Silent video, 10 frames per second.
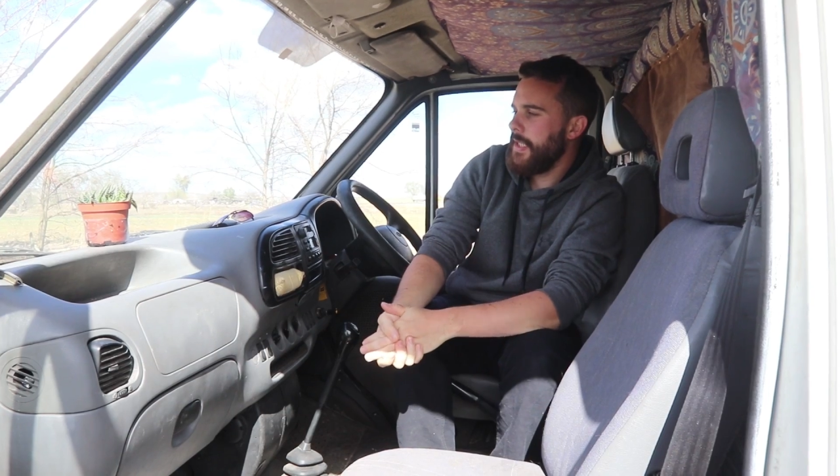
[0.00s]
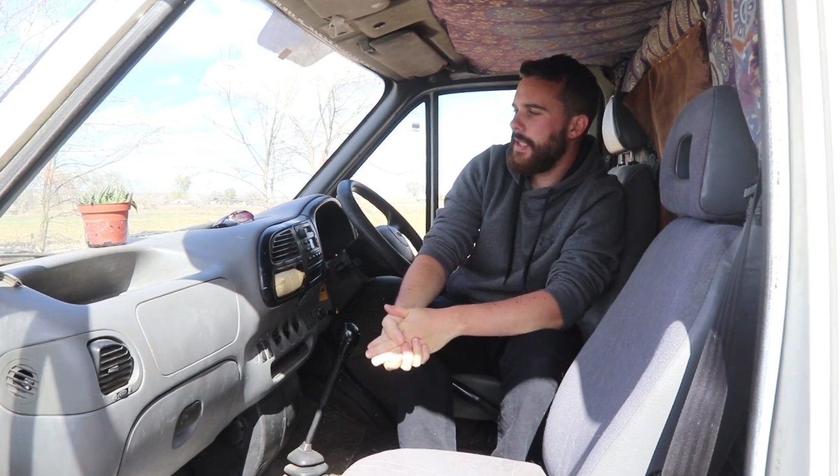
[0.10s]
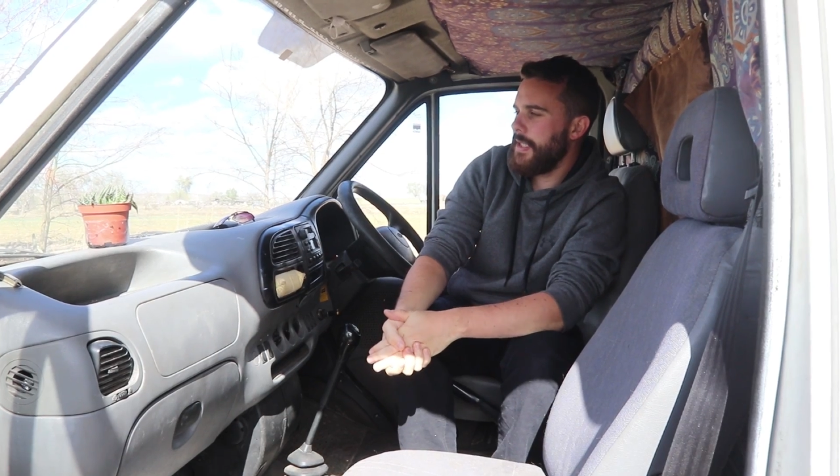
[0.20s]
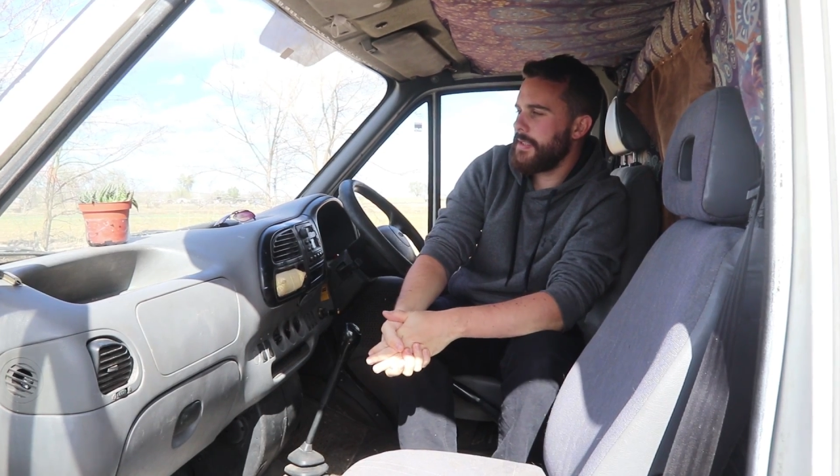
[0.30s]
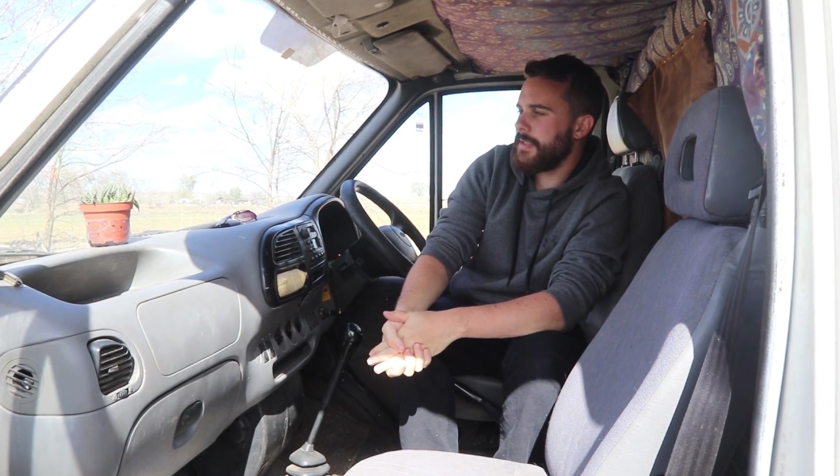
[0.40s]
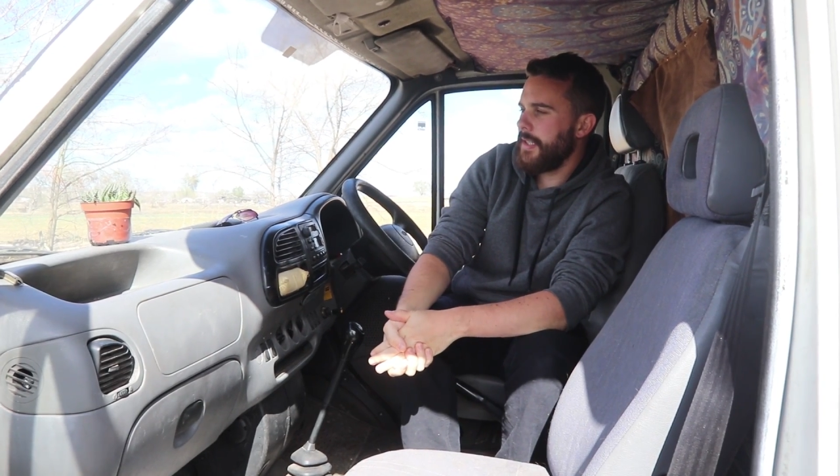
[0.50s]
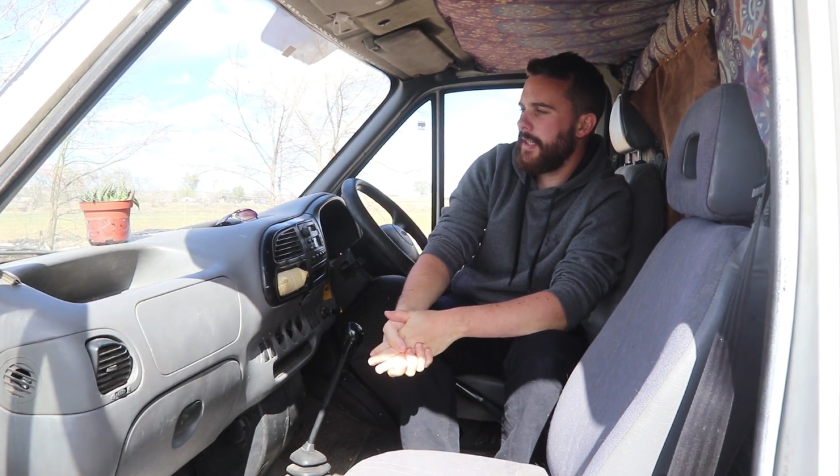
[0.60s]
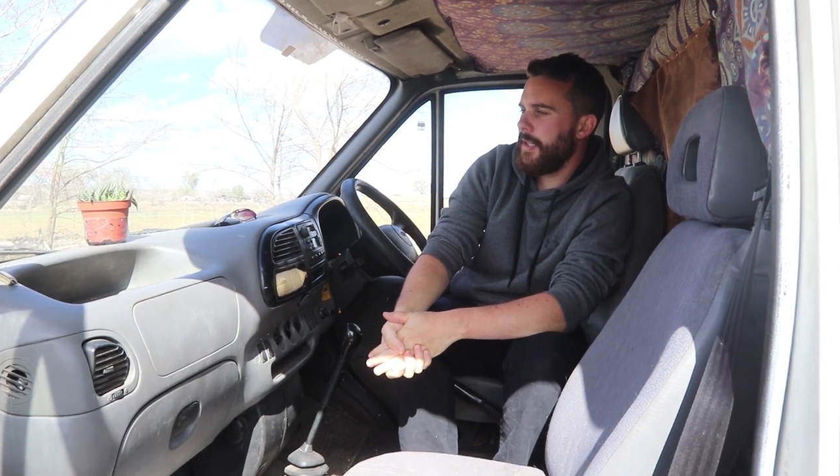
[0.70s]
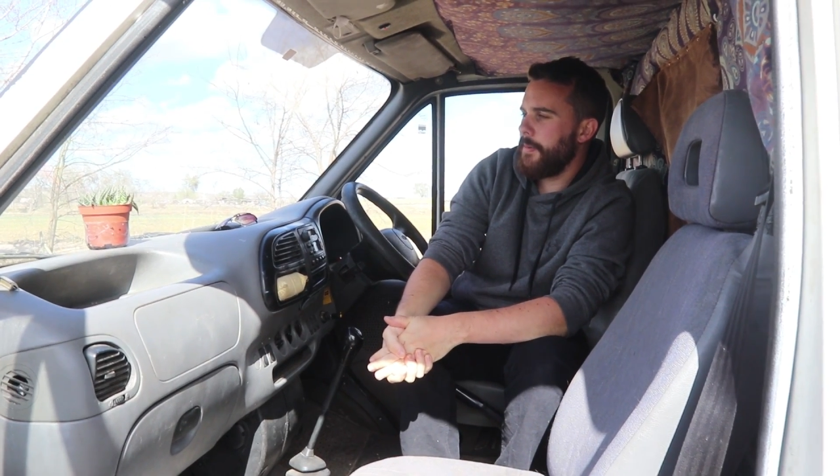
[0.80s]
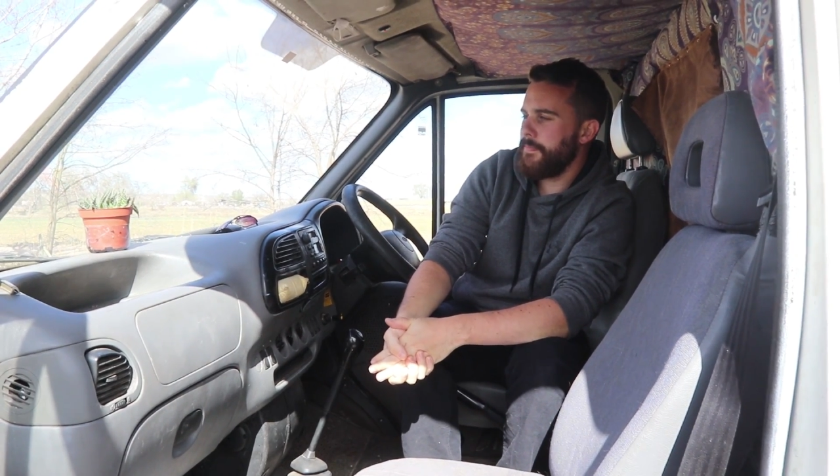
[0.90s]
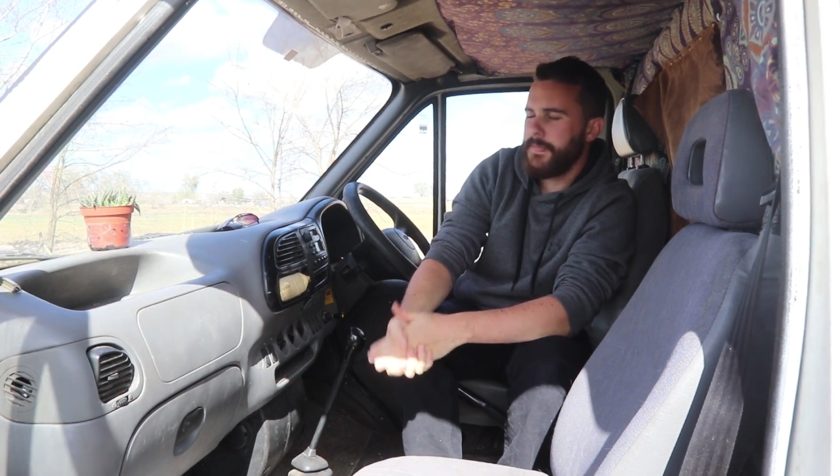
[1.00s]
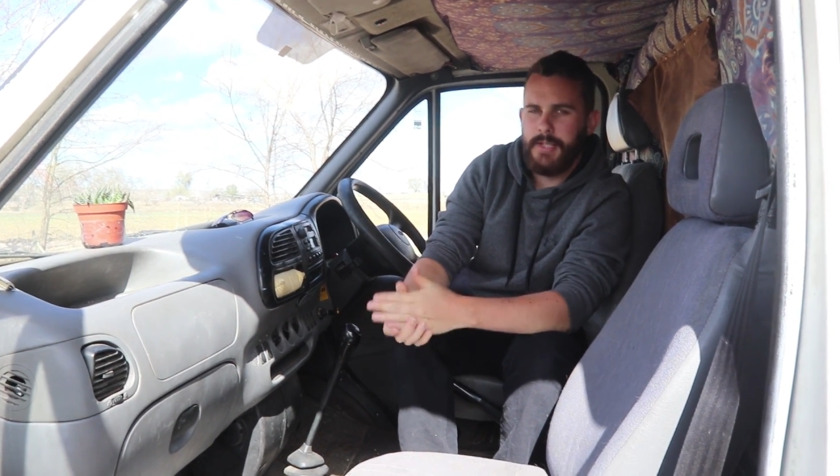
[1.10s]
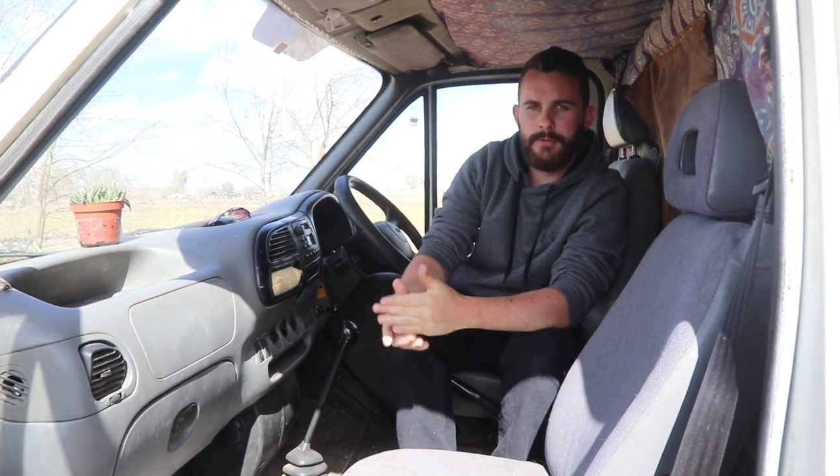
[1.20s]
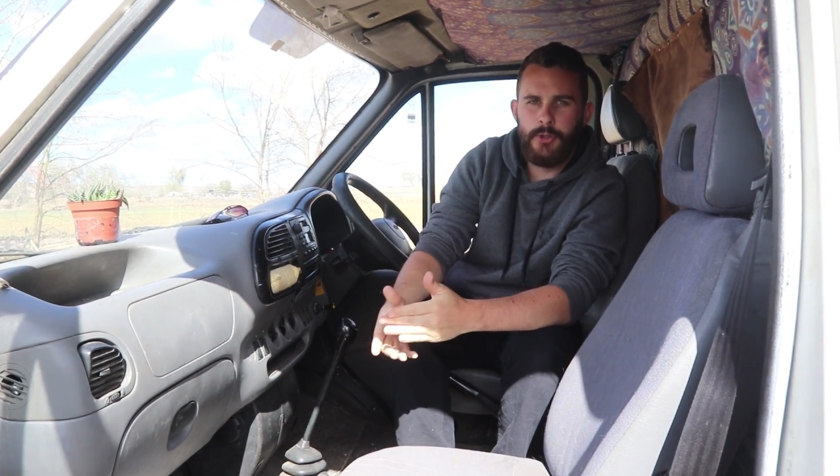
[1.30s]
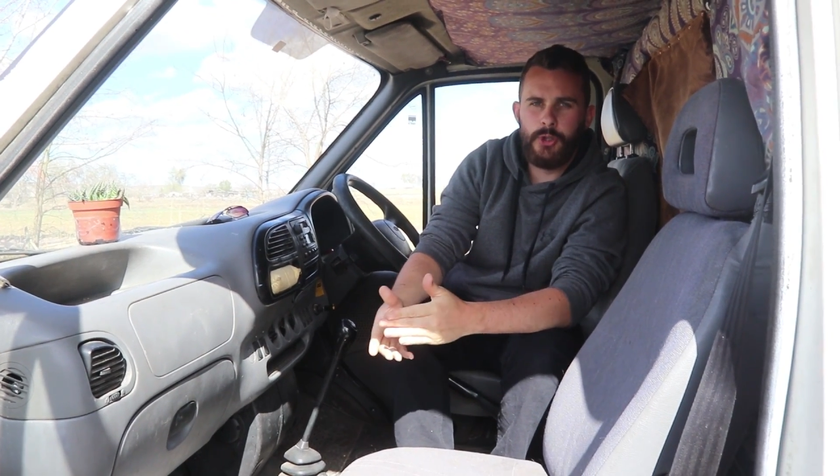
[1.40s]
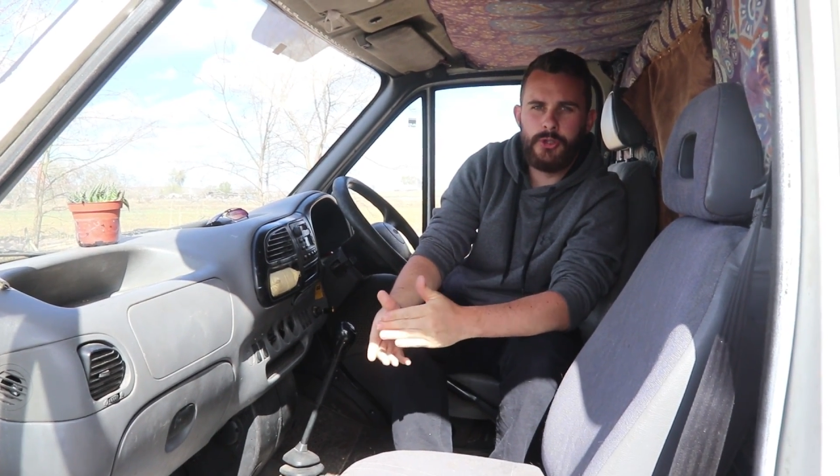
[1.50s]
it's a Ford